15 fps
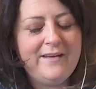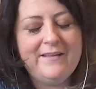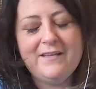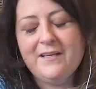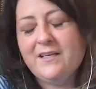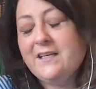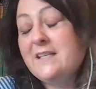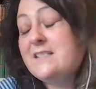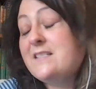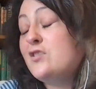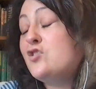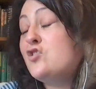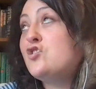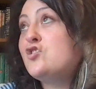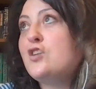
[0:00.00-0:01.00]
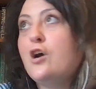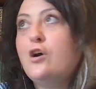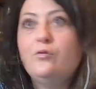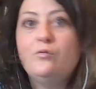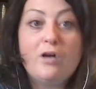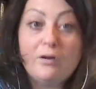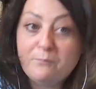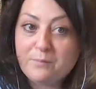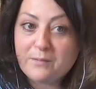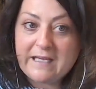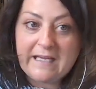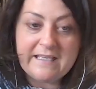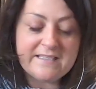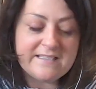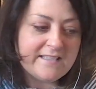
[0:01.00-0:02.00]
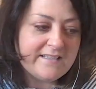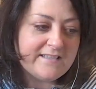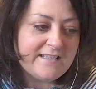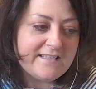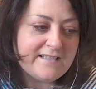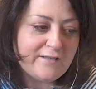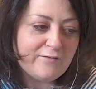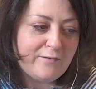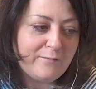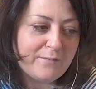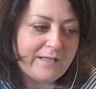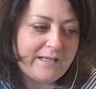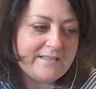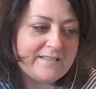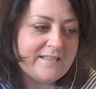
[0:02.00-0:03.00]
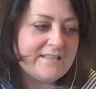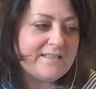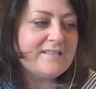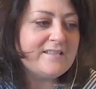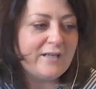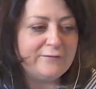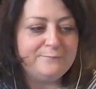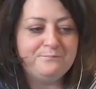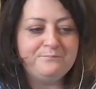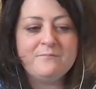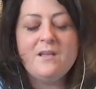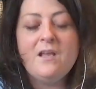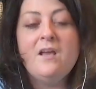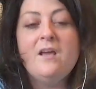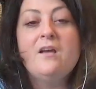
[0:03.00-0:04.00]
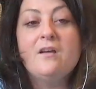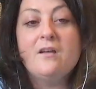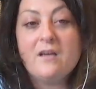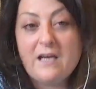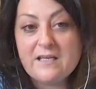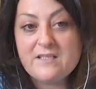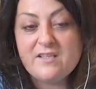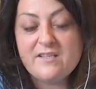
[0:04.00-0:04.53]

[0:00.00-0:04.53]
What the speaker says: It's so complicated. It's so complicated. So, as you